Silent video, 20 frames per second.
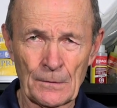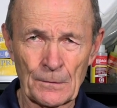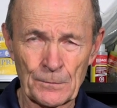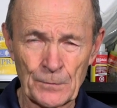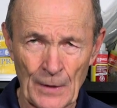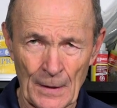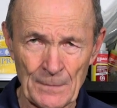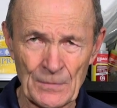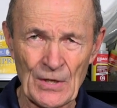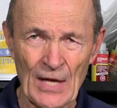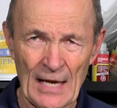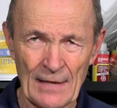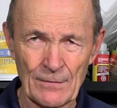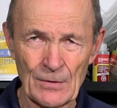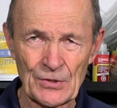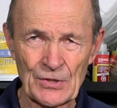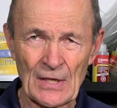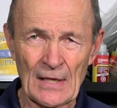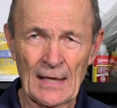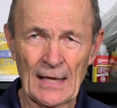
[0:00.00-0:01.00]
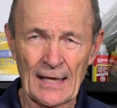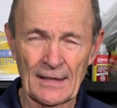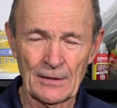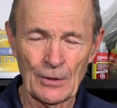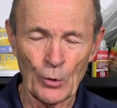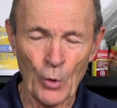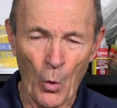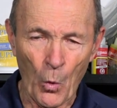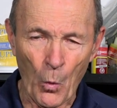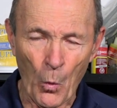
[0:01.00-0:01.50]
from divers, and
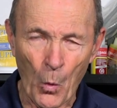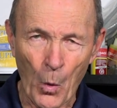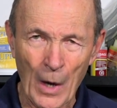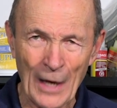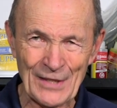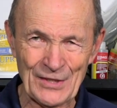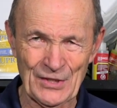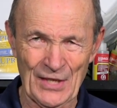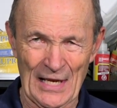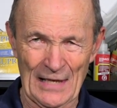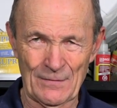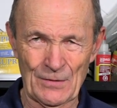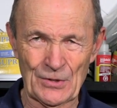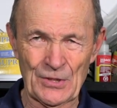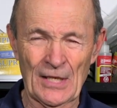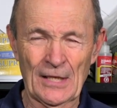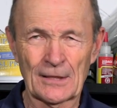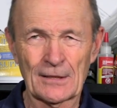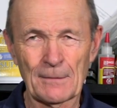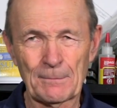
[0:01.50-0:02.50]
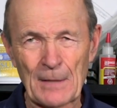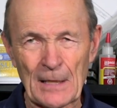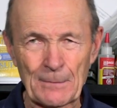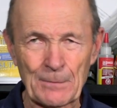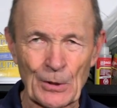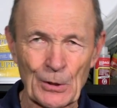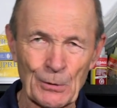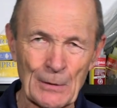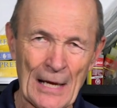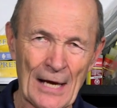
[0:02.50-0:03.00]
they don't want divers. The
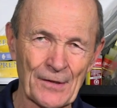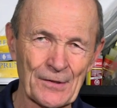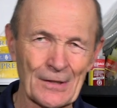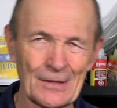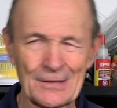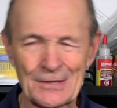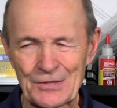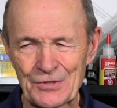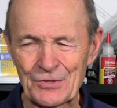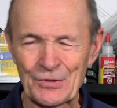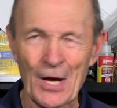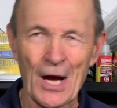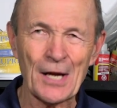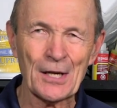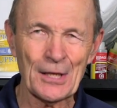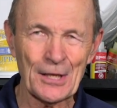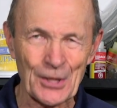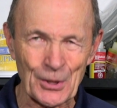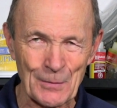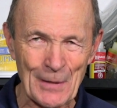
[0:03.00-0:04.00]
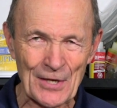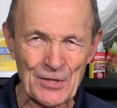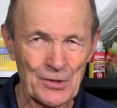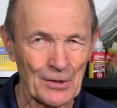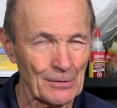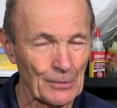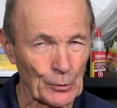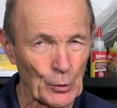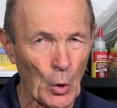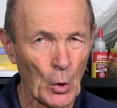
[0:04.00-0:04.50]
people around there are just not
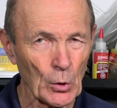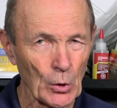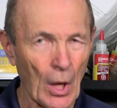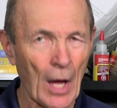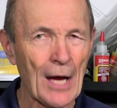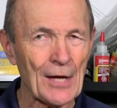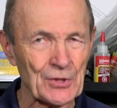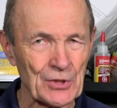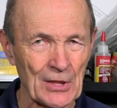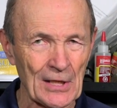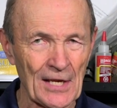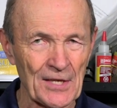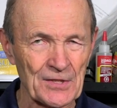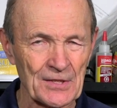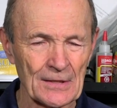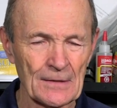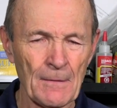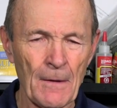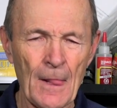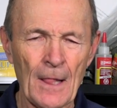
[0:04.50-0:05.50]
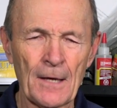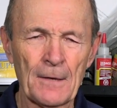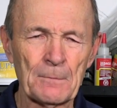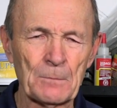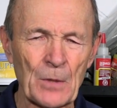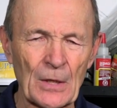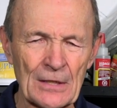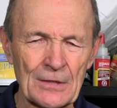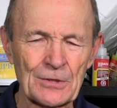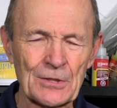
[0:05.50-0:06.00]
interested. There are no laws against it,
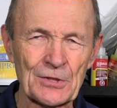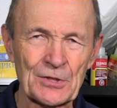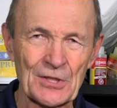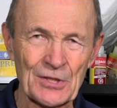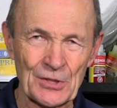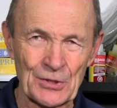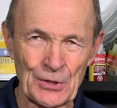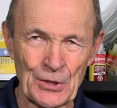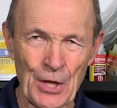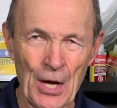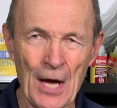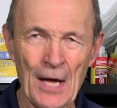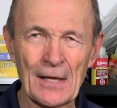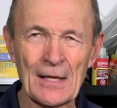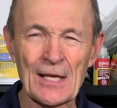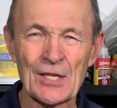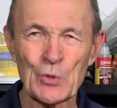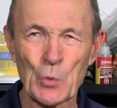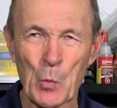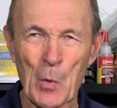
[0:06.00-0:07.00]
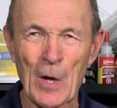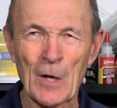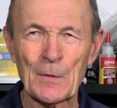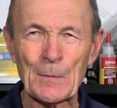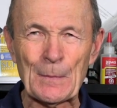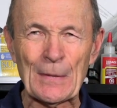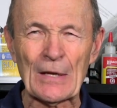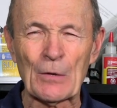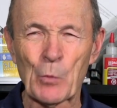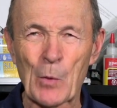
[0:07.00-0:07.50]
but it just is not as
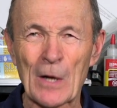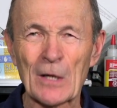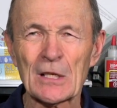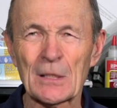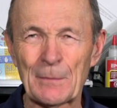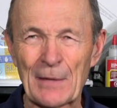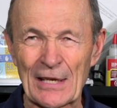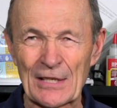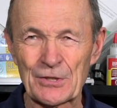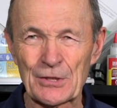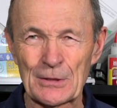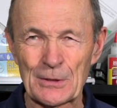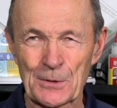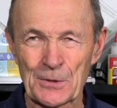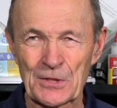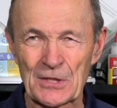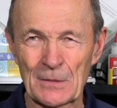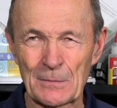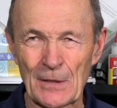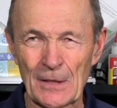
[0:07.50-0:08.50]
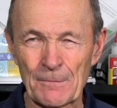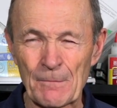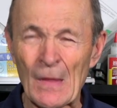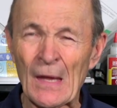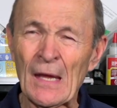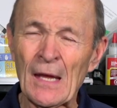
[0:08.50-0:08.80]
welcoming, welcoming as it used to be